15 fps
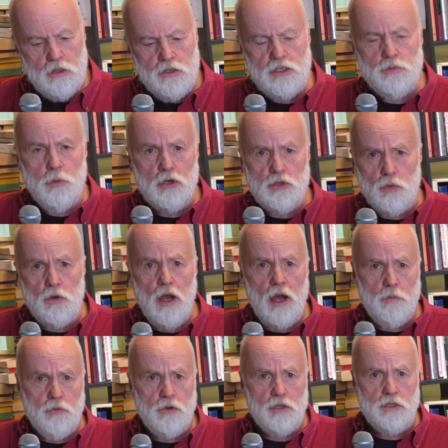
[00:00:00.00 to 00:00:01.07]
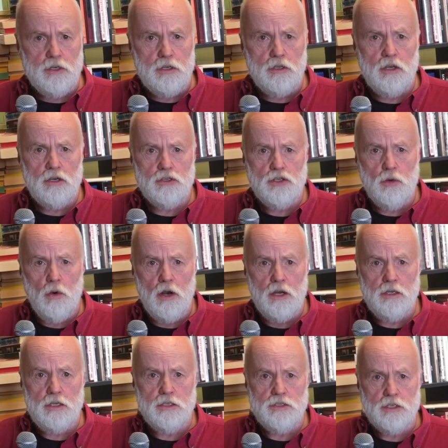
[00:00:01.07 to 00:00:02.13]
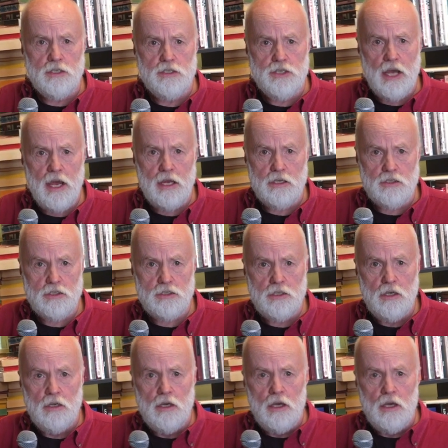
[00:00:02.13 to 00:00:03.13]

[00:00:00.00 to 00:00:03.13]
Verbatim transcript: These books were not printed in large quantities and the jackets